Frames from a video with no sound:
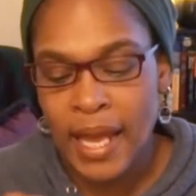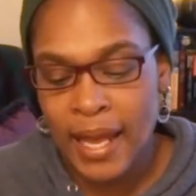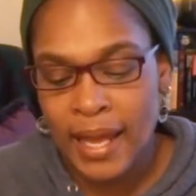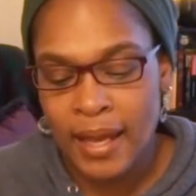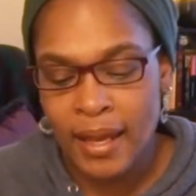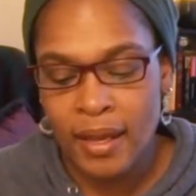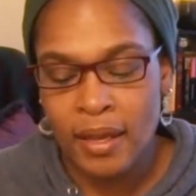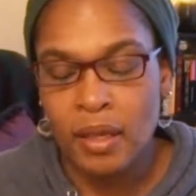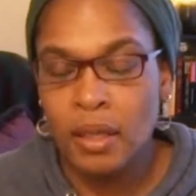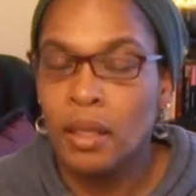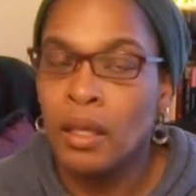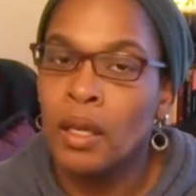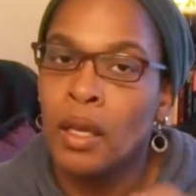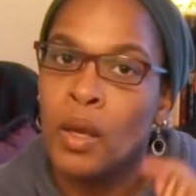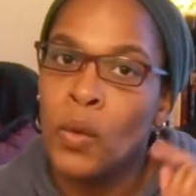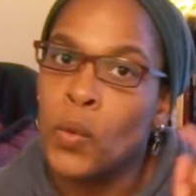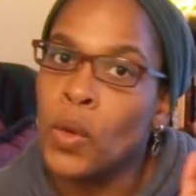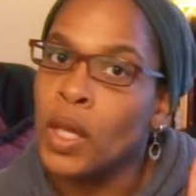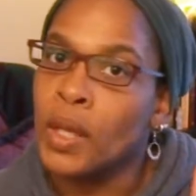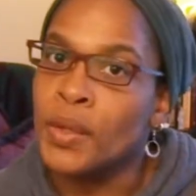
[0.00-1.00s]
And
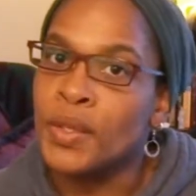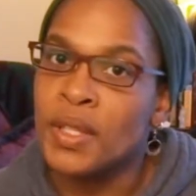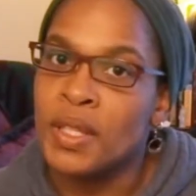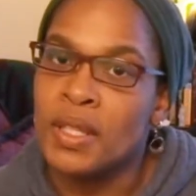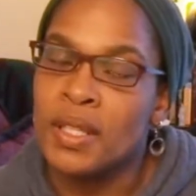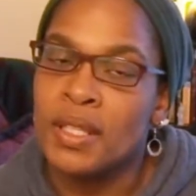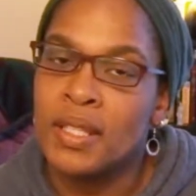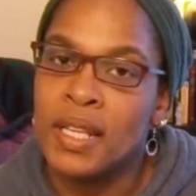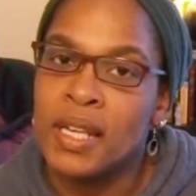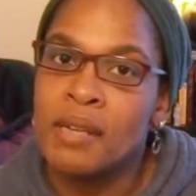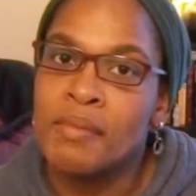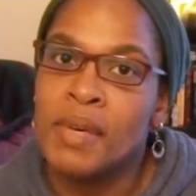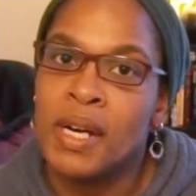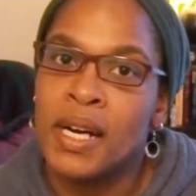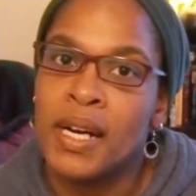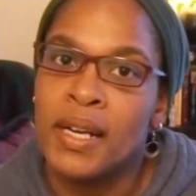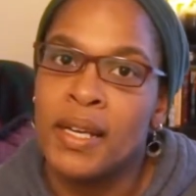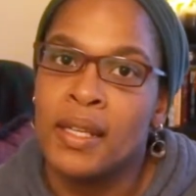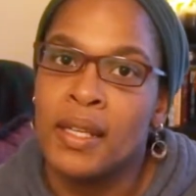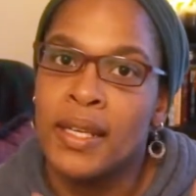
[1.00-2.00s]
while I was in the same
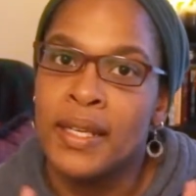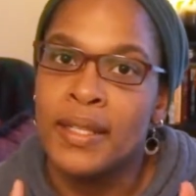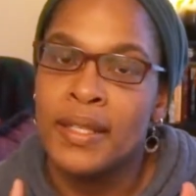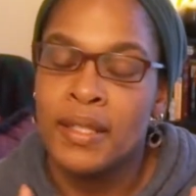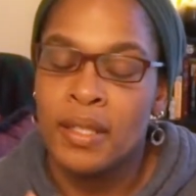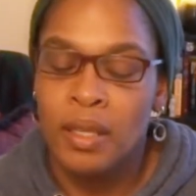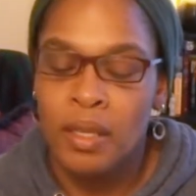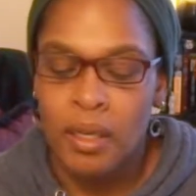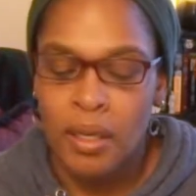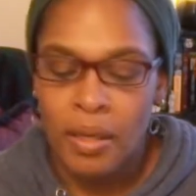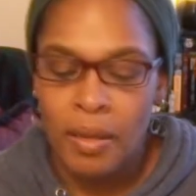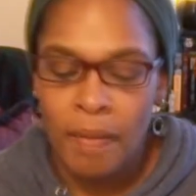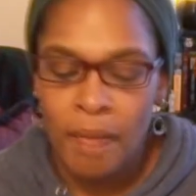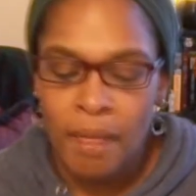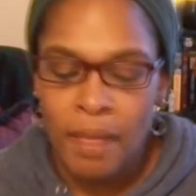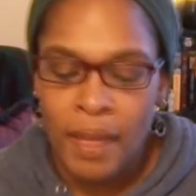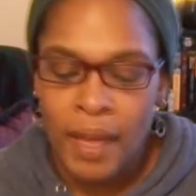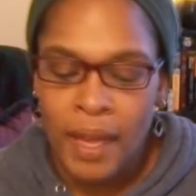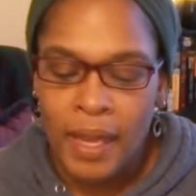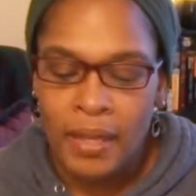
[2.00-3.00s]
aisle, I saw
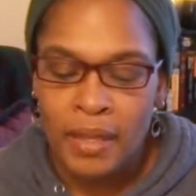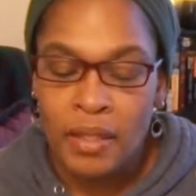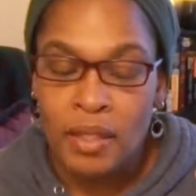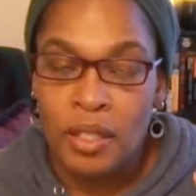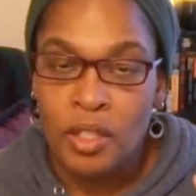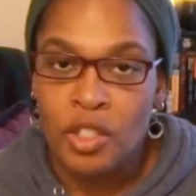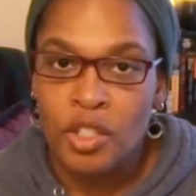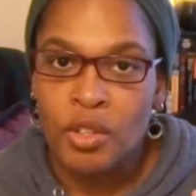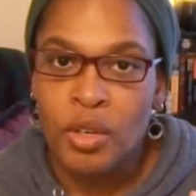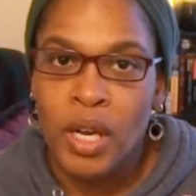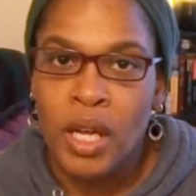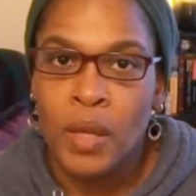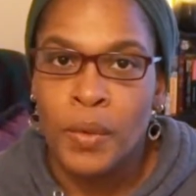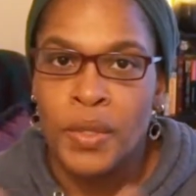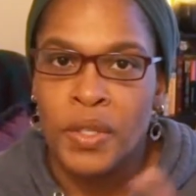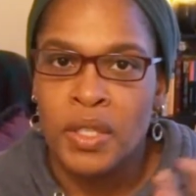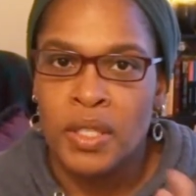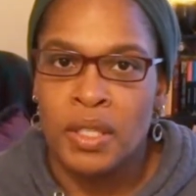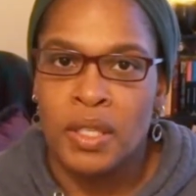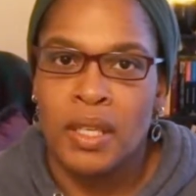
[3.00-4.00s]
that Natrel,
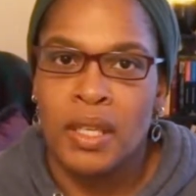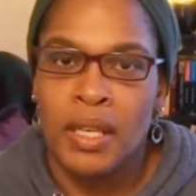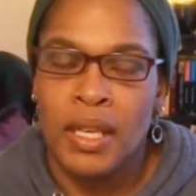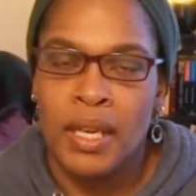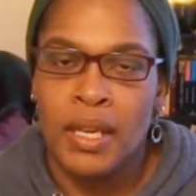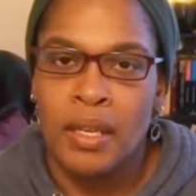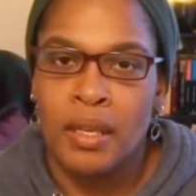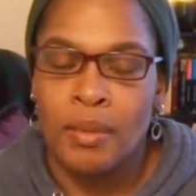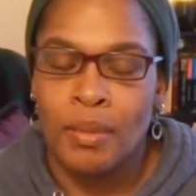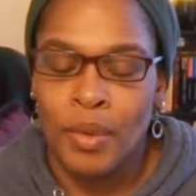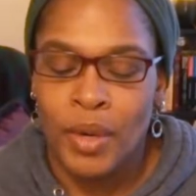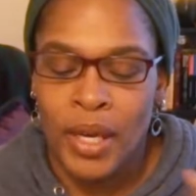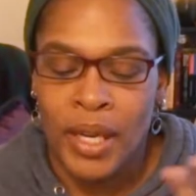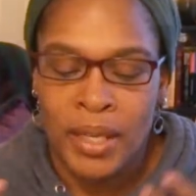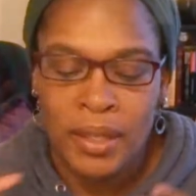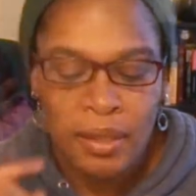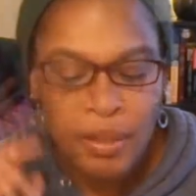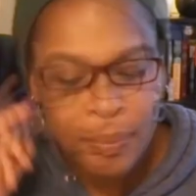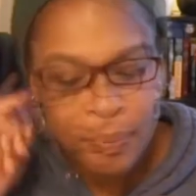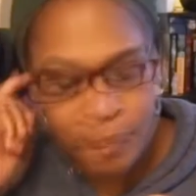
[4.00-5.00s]
which is a Canadian
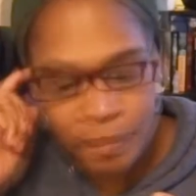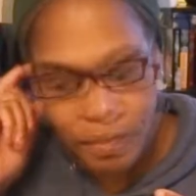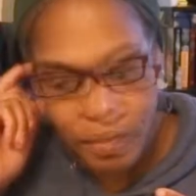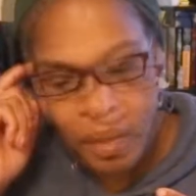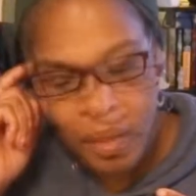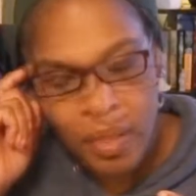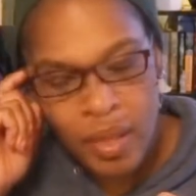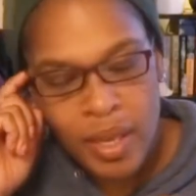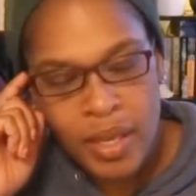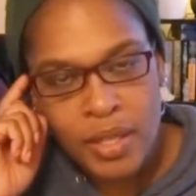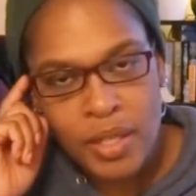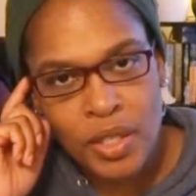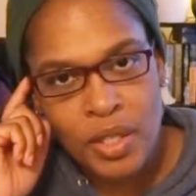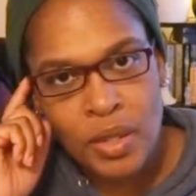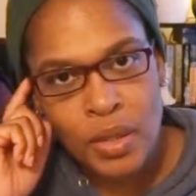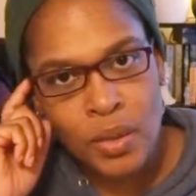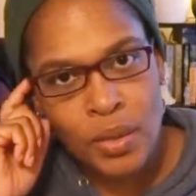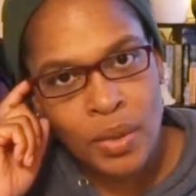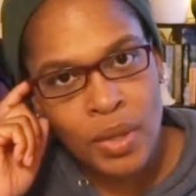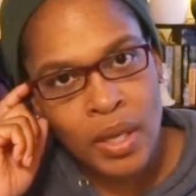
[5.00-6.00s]
brand, they
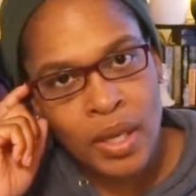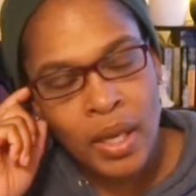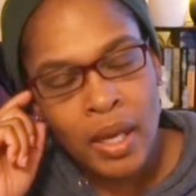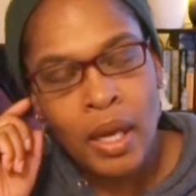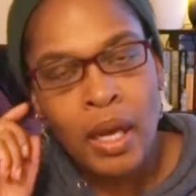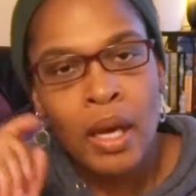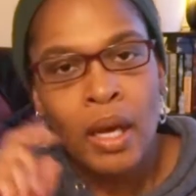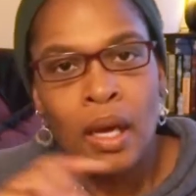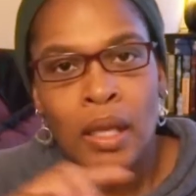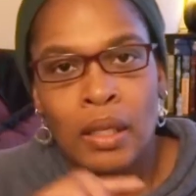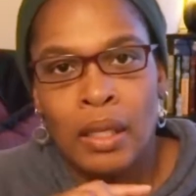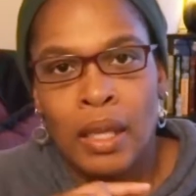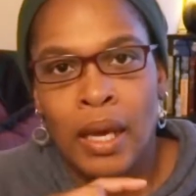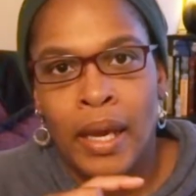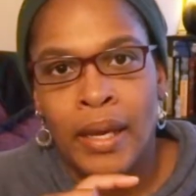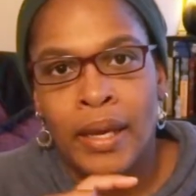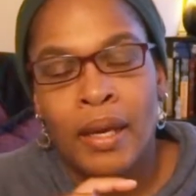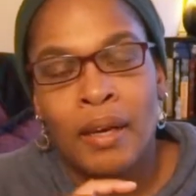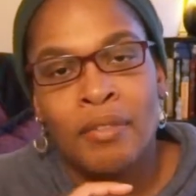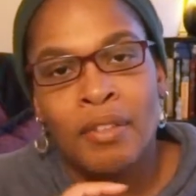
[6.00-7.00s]
do a
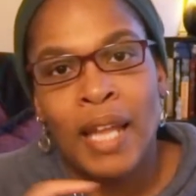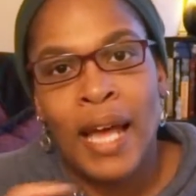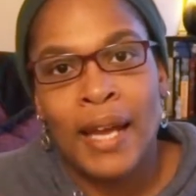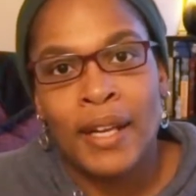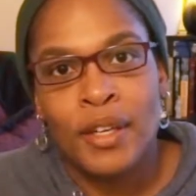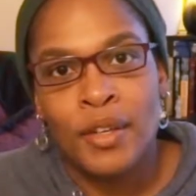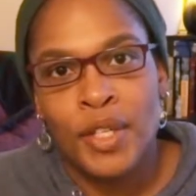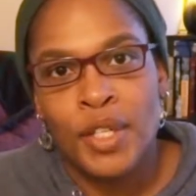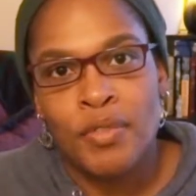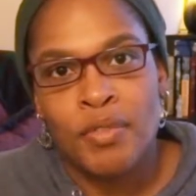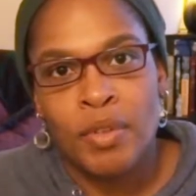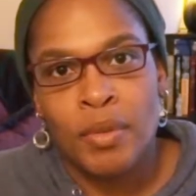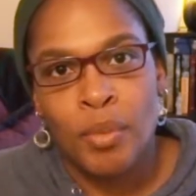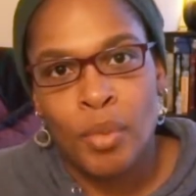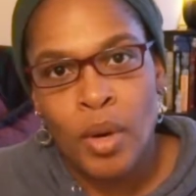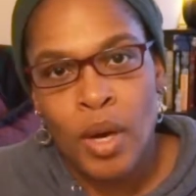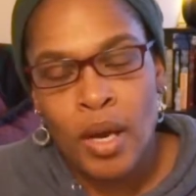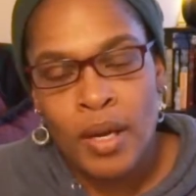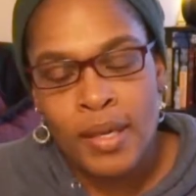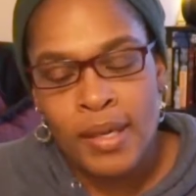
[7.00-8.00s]
line of lactose-free
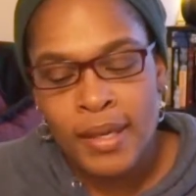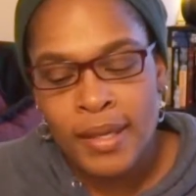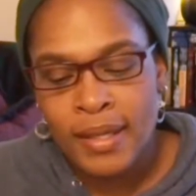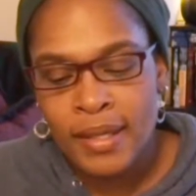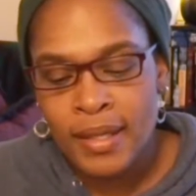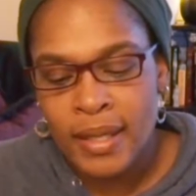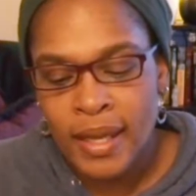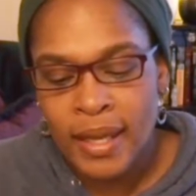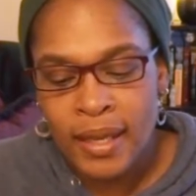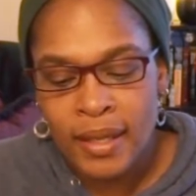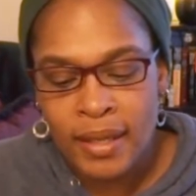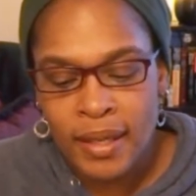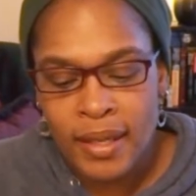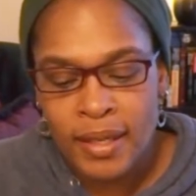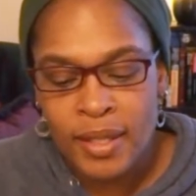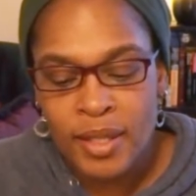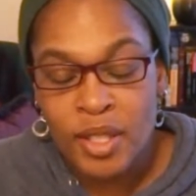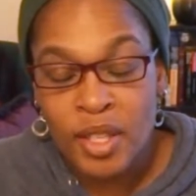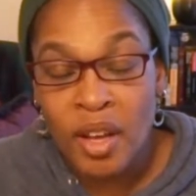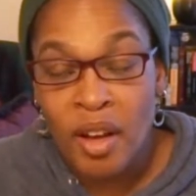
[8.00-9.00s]
products, and I
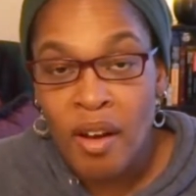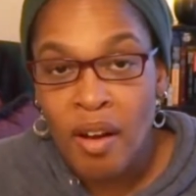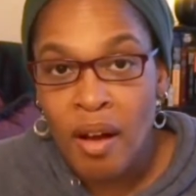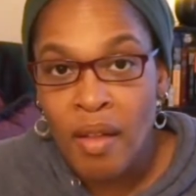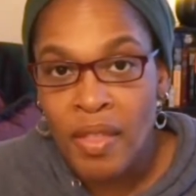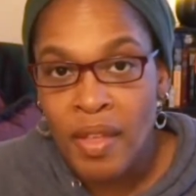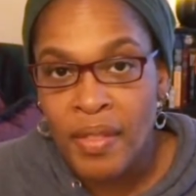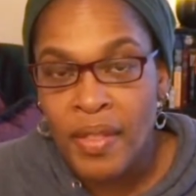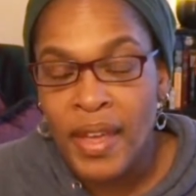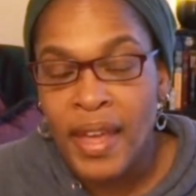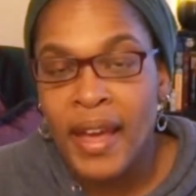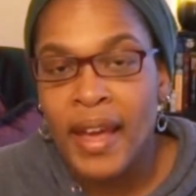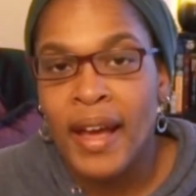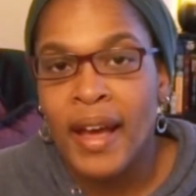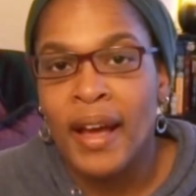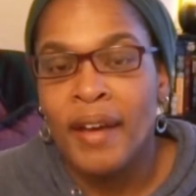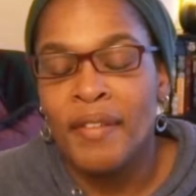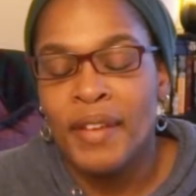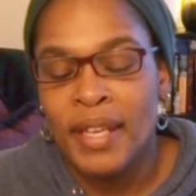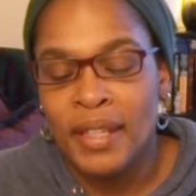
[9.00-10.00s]
saw that they
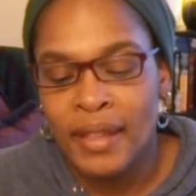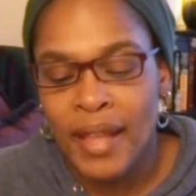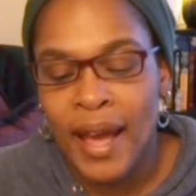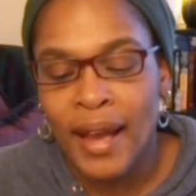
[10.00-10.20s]
have a